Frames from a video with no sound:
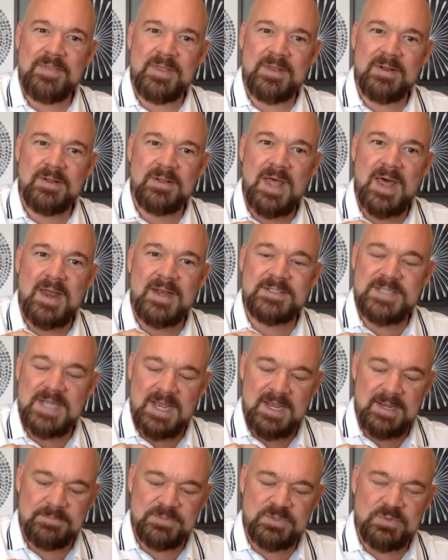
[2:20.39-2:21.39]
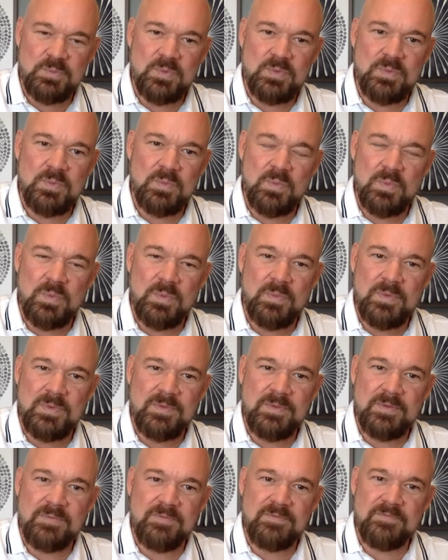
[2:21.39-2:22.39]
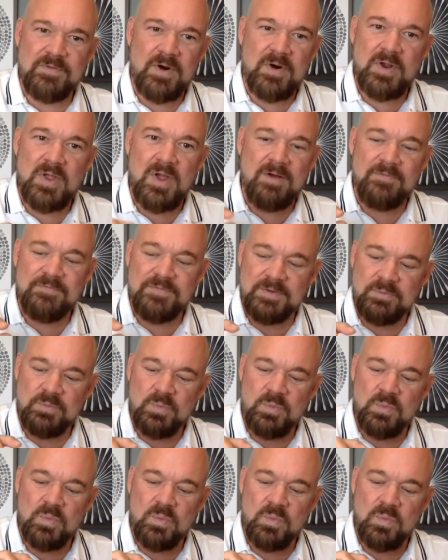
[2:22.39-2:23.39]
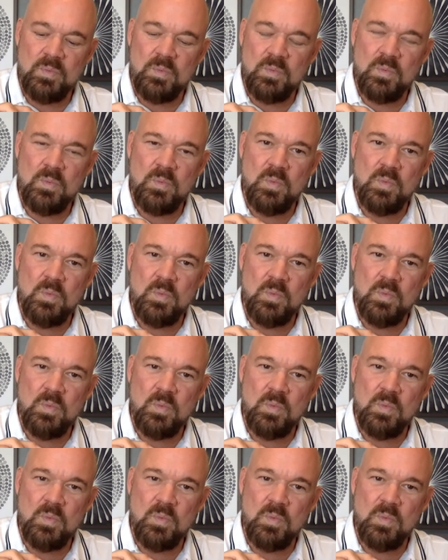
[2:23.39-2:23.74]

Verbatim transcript: And then a lot of times, very often,